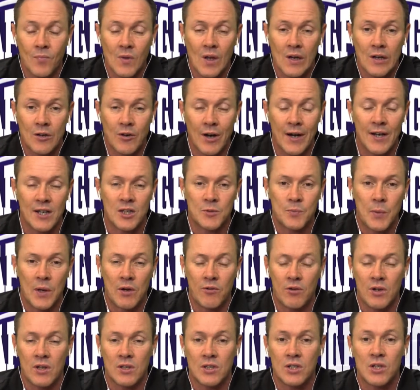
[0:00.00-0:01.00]
a great
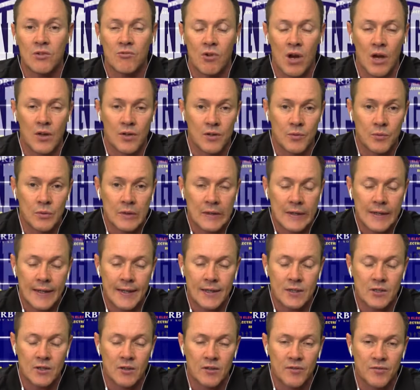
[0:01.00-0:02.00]
experience around it with the
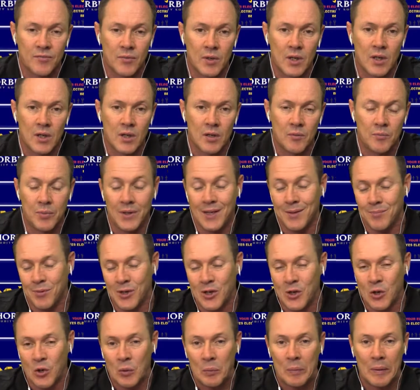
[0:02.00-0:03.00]
likes of
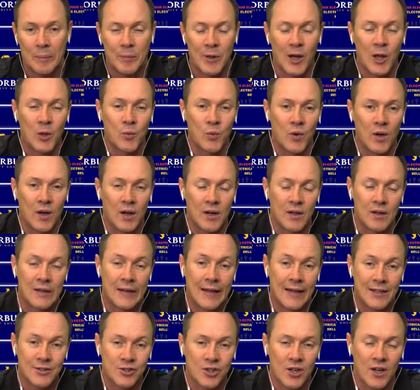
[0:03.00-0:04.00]
Bibi or Babalwa
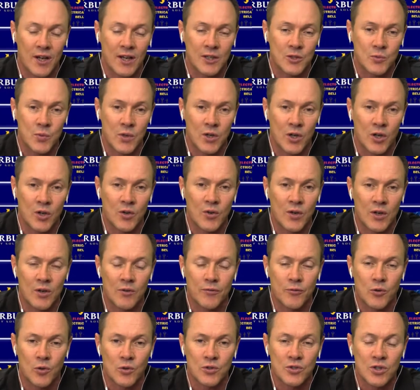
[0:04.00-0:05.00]
Lacha, as we know,
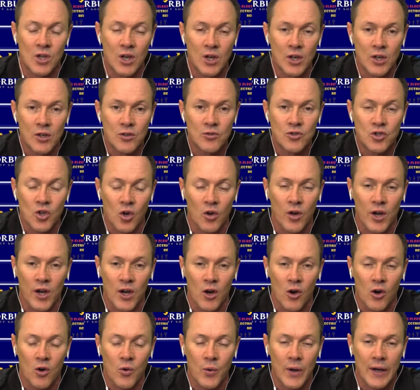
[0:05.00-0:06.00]
and of course
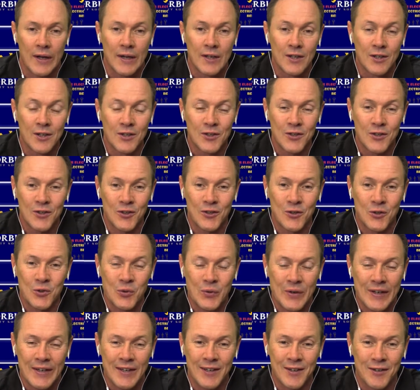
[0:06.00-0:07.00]
Jongi Nokwe,
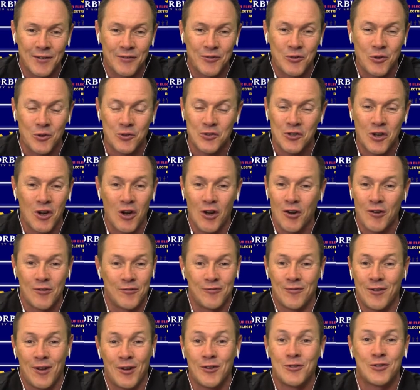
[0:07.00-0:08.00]
who we of course are
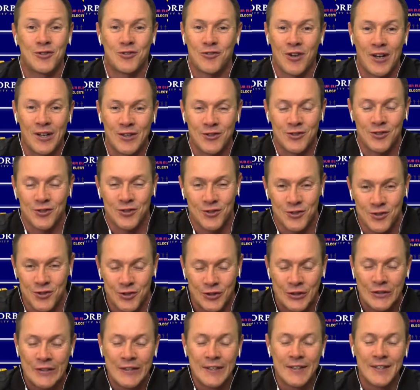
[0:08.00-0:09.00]
no strangers
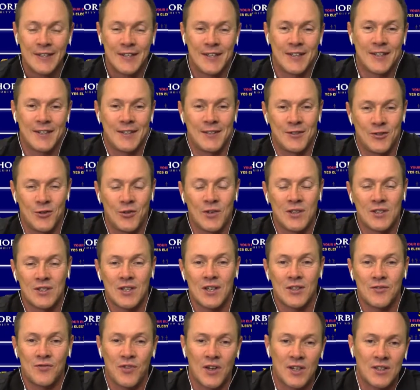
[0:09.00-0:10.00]
to, doing
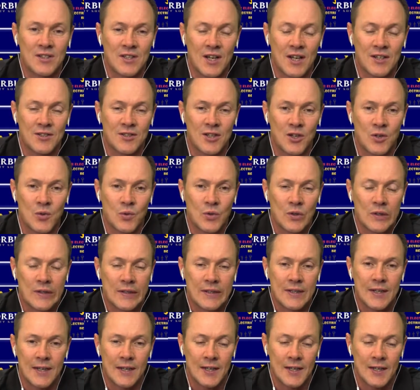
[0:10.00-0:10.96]
such fantastic work.